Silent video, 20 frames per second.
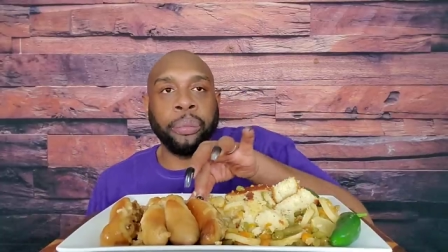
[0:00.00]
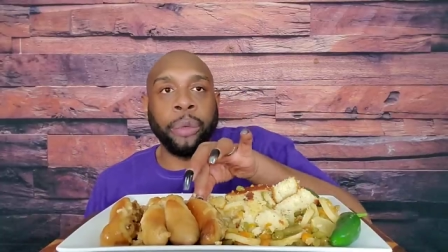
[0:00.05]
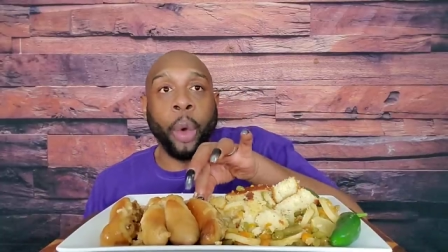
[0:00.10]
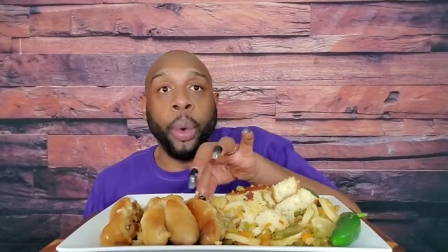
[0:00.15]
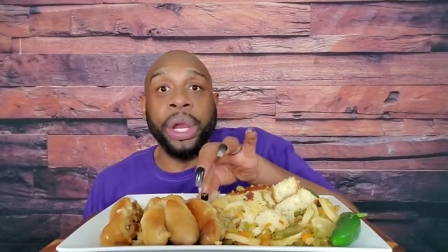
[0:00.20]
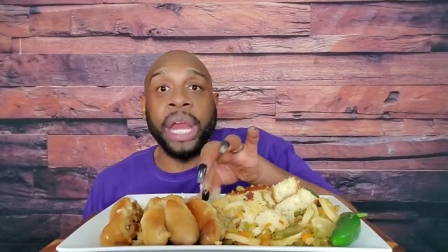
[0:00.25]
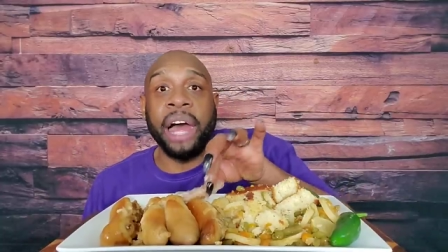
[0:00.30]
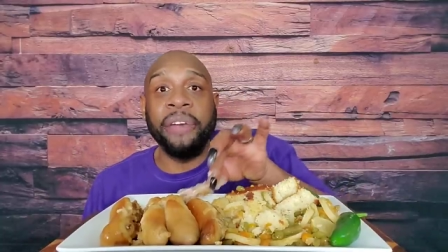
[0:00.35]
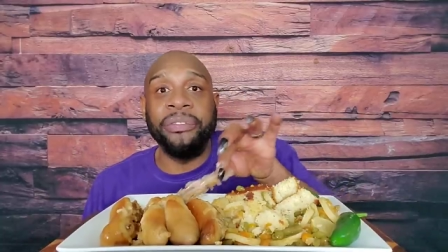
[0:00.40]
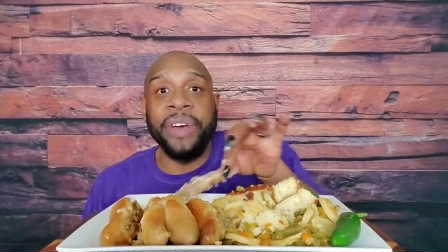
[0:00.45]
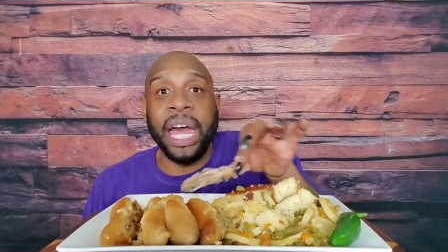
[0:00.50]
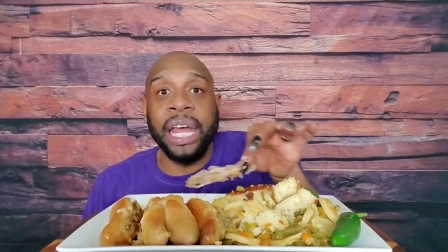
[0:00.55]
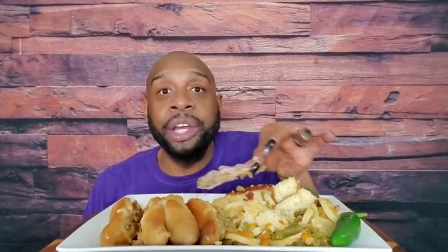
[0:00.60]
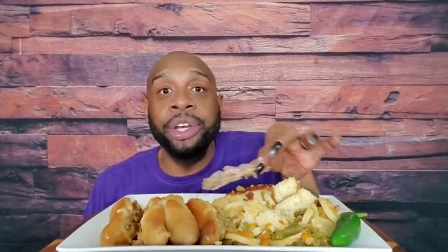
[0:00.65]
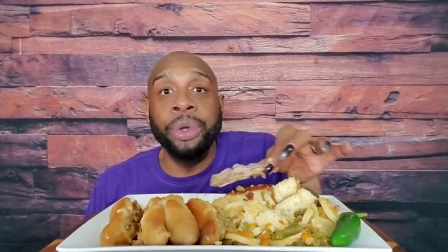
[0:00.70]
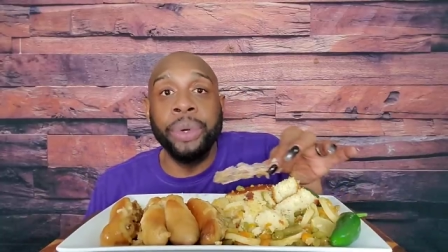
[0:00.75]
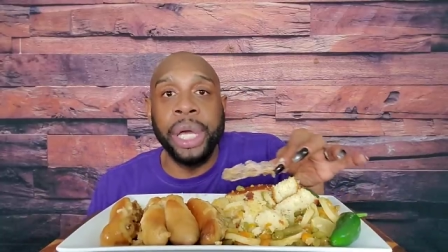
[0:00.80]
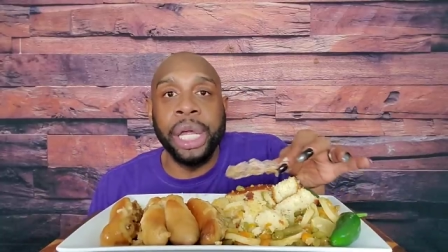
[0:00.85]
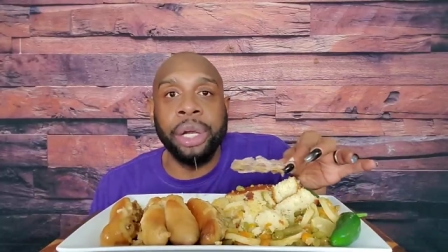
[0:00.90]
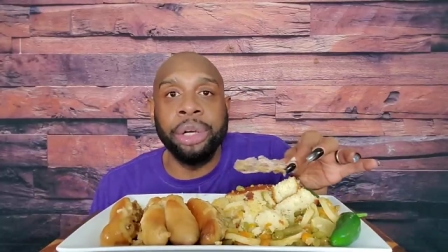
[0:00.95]
When I
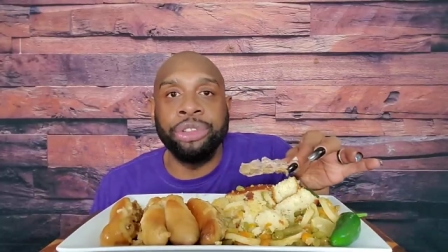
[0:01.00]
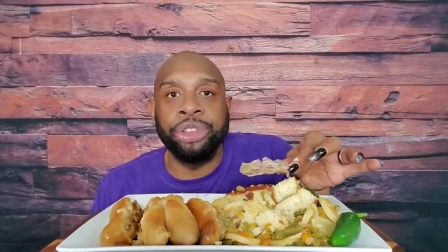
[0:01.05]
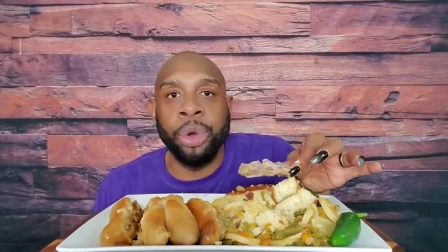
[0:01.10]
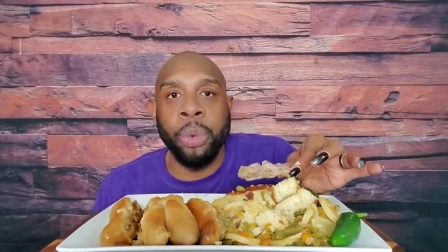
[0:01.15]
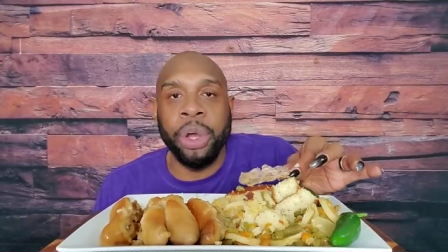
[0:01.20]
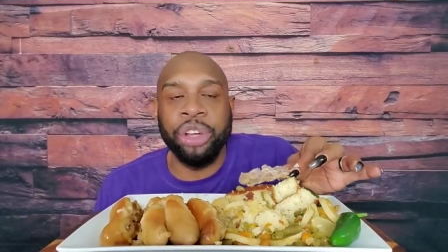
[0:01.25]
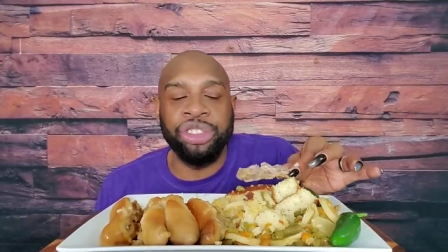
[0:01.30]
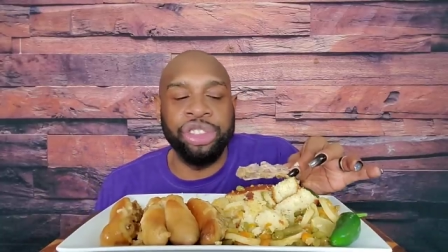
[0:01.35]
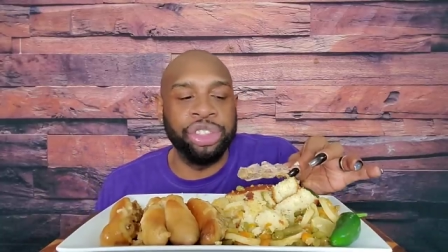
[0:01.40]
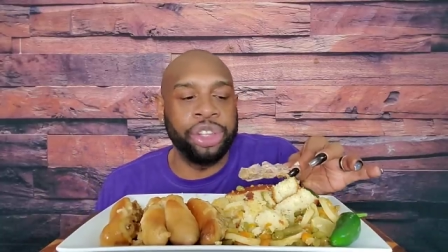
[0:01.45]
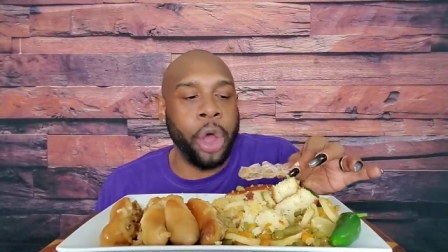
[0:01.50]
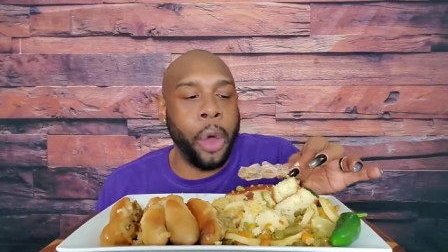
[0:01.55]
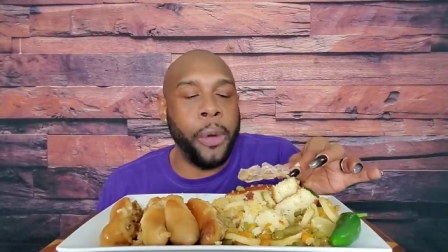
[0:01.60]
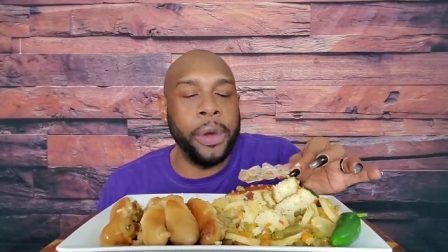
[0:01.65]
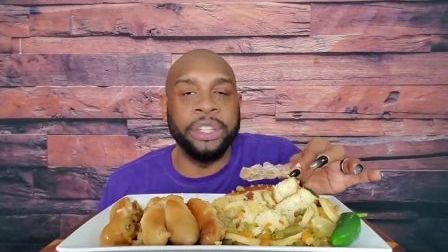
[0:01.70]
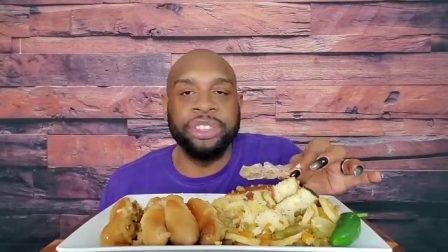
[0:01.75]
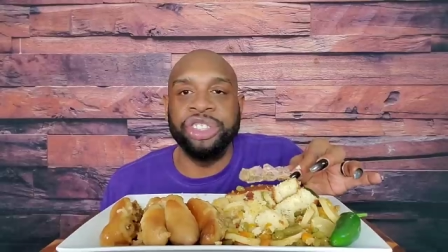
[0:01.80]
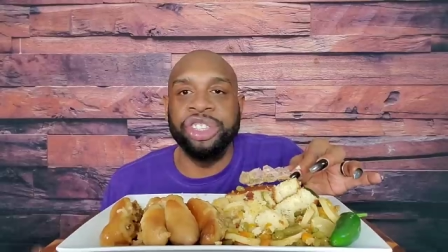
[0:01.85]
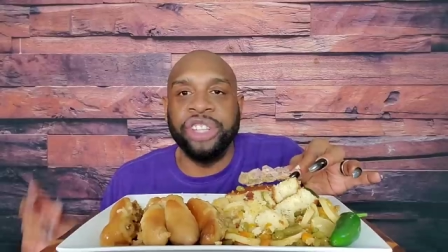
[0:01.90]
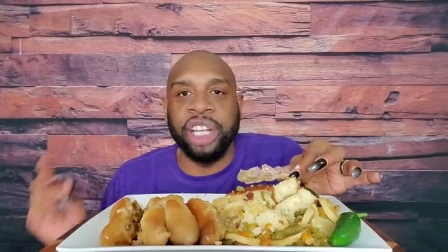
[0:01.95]
finally do get her to where she's
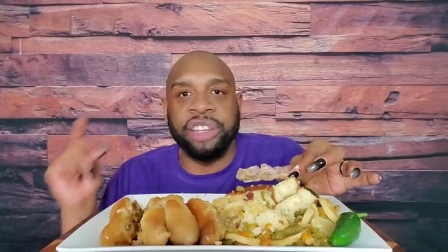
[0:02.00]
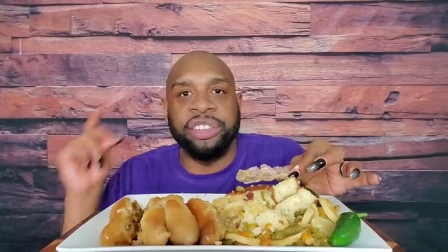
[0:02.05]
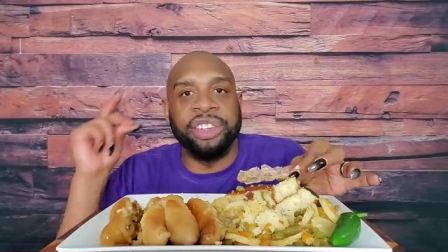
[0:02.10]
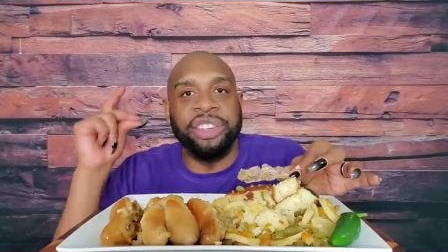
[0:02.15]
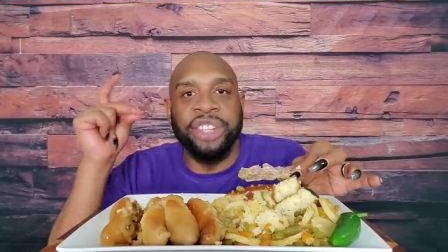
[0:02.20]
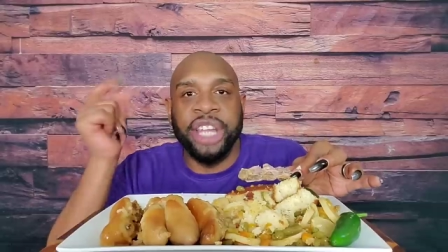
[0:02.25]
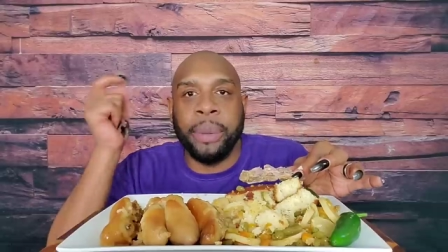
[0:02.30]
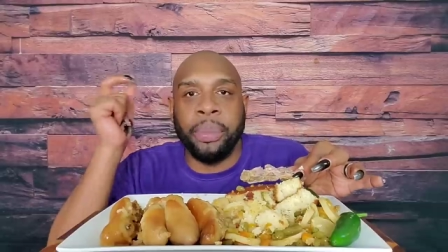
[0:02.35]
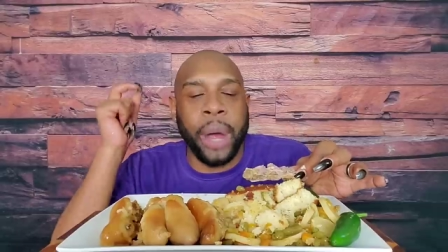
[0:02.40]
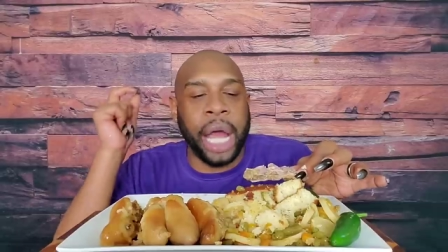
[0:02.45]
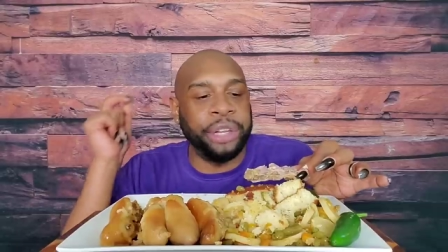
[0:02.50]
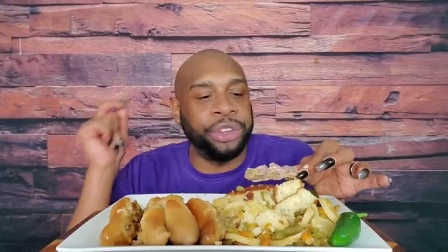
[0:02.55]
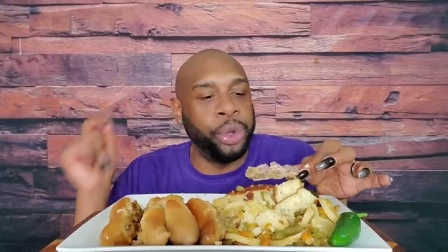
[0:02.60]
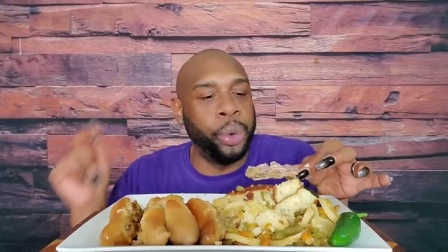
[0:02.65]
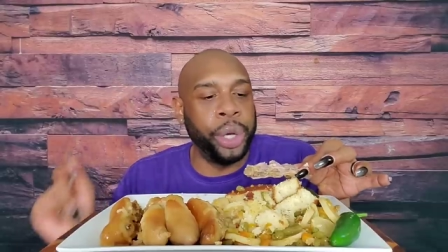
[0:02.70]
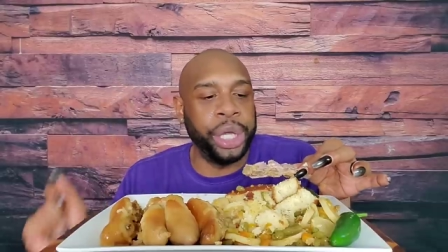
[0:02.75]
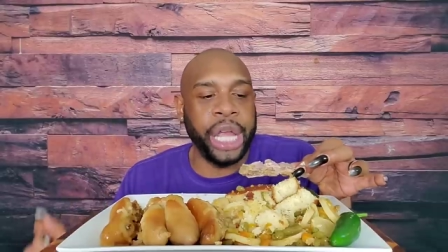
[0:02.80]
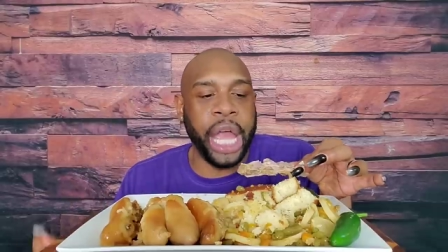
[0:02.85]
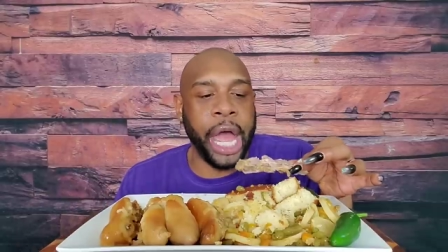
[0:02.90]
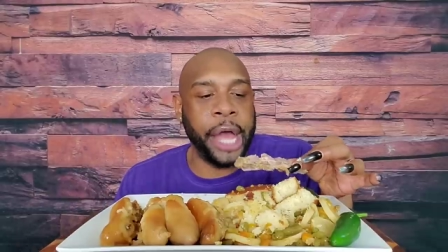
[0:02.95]
going, she just zipped right
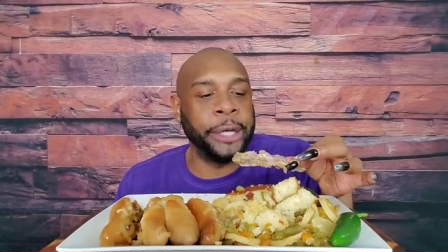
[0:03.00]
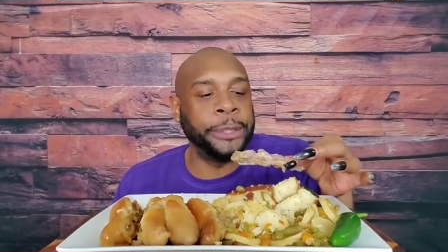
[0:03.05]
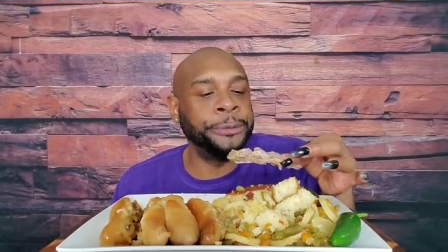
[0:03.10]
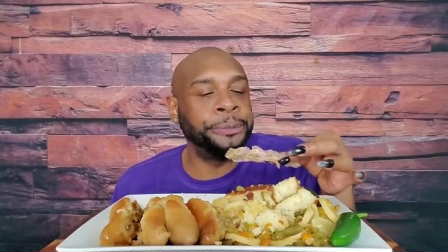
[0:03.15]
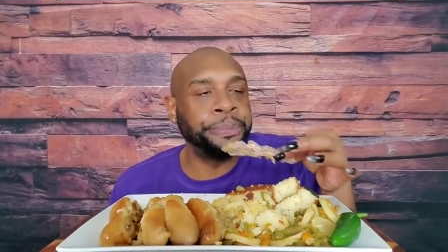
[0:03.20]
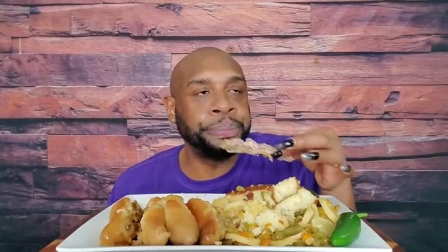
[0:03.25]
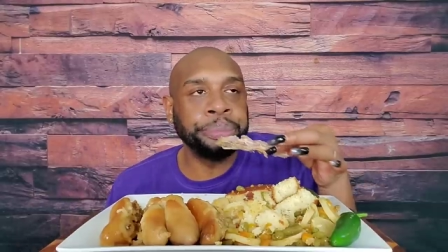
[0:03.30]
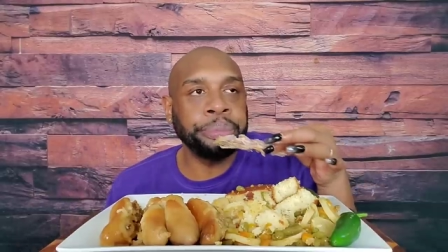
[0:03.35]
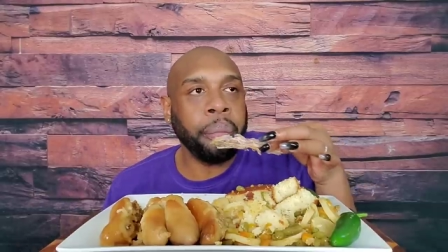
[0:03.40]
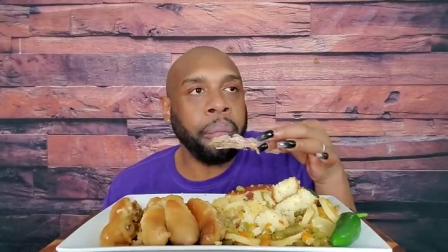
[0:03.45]
through it, y'all.